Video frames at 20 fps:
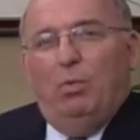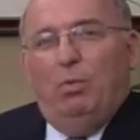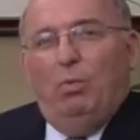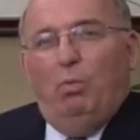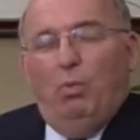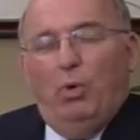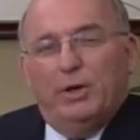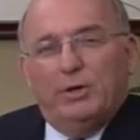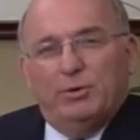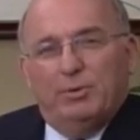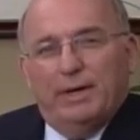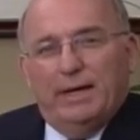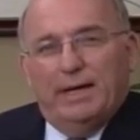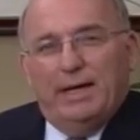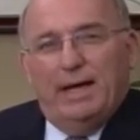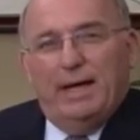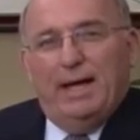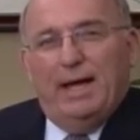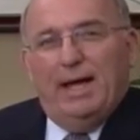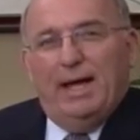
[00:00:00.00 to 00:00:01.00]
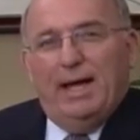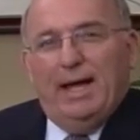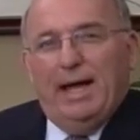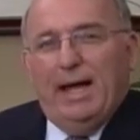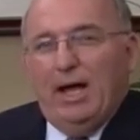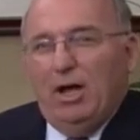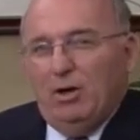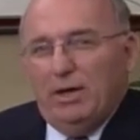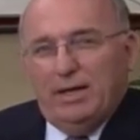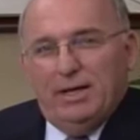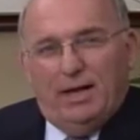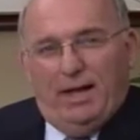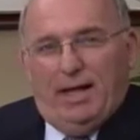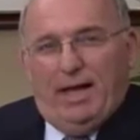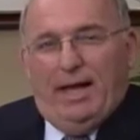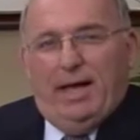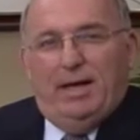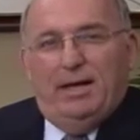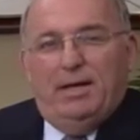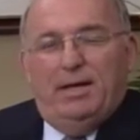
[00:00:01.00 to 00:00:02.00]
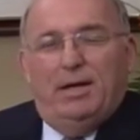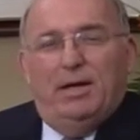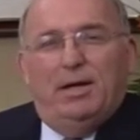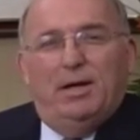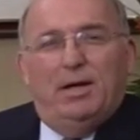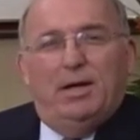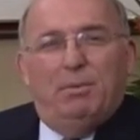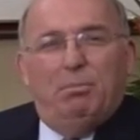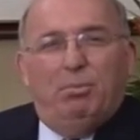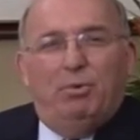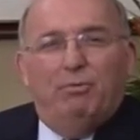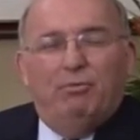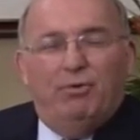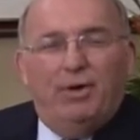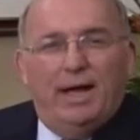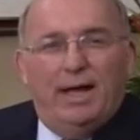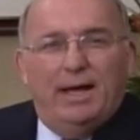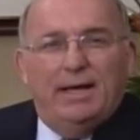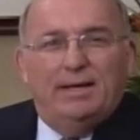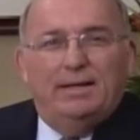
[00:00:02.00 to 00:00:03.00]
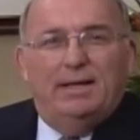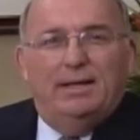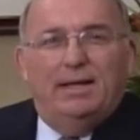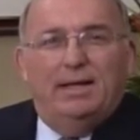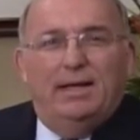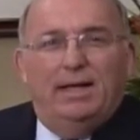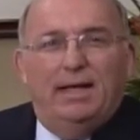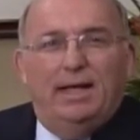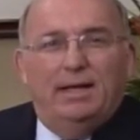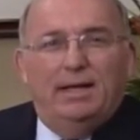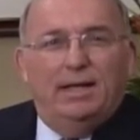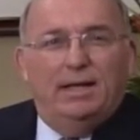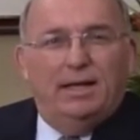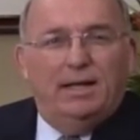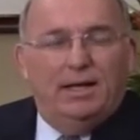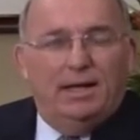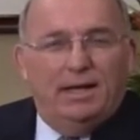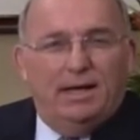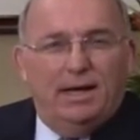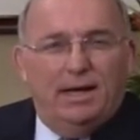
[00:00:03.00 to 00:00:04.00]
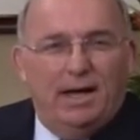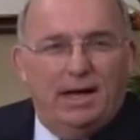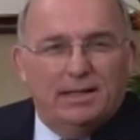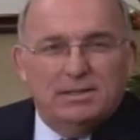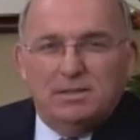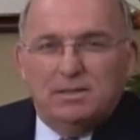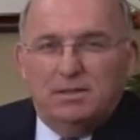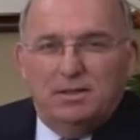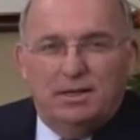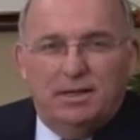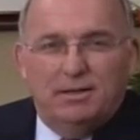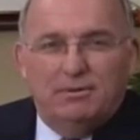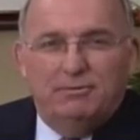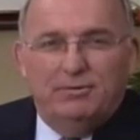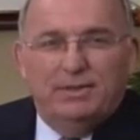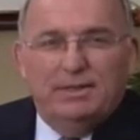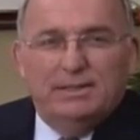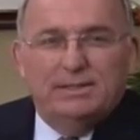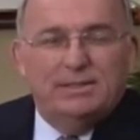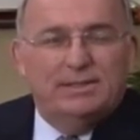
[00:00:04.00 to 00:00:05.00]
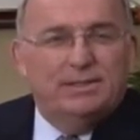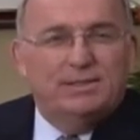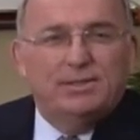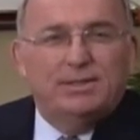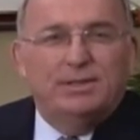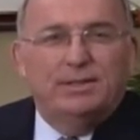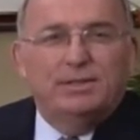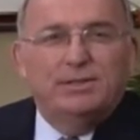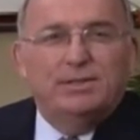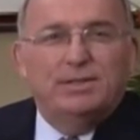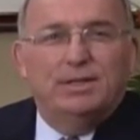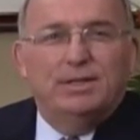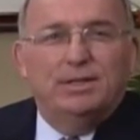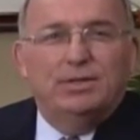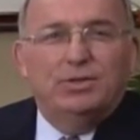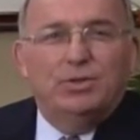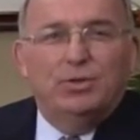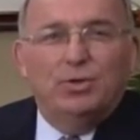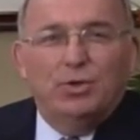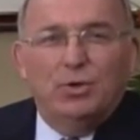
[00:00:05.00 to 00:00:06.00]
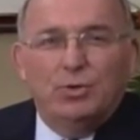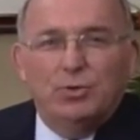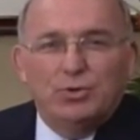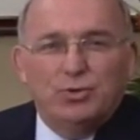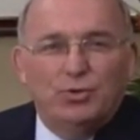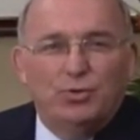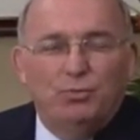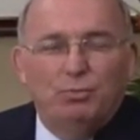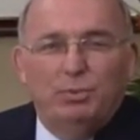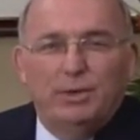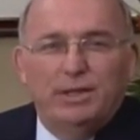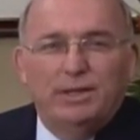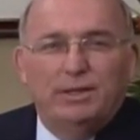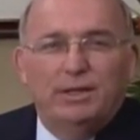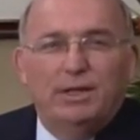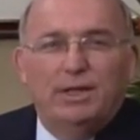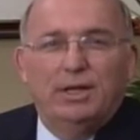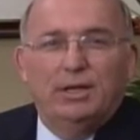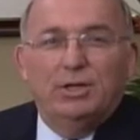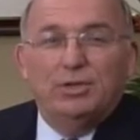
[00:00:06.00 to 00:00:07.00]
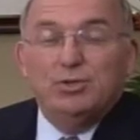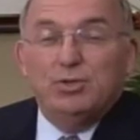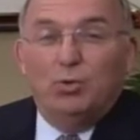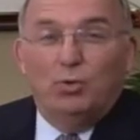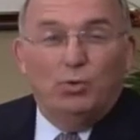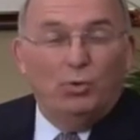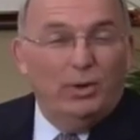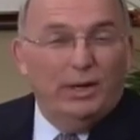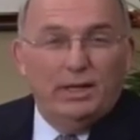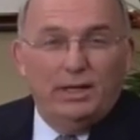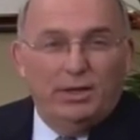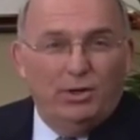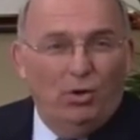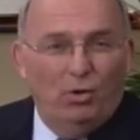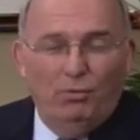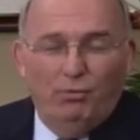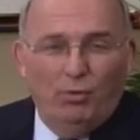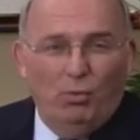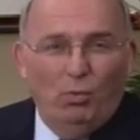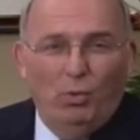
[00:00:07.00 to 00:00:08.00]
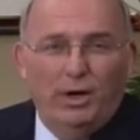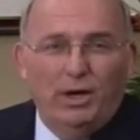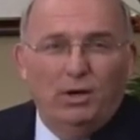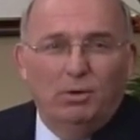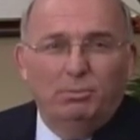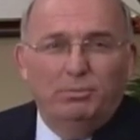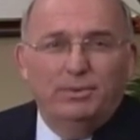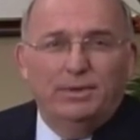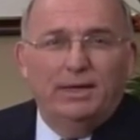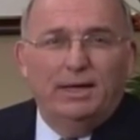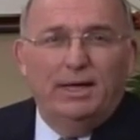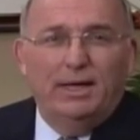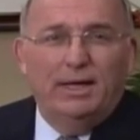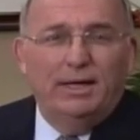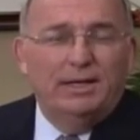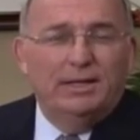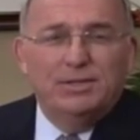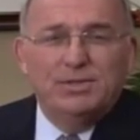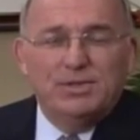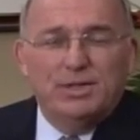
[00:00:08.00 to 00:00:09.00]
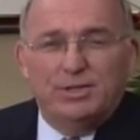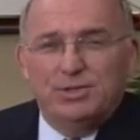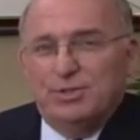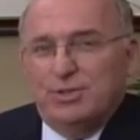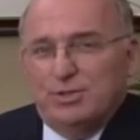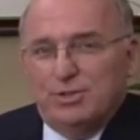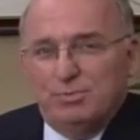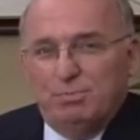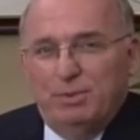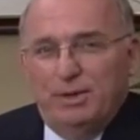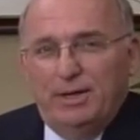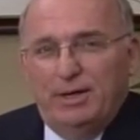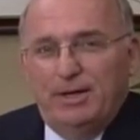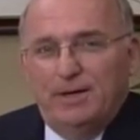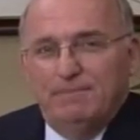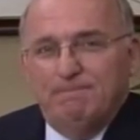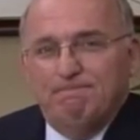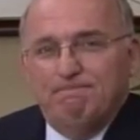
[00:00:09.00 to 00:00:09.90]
wondering, how can I provide God's love and assistance to those who have been so greatly overwhelmed and in such despair?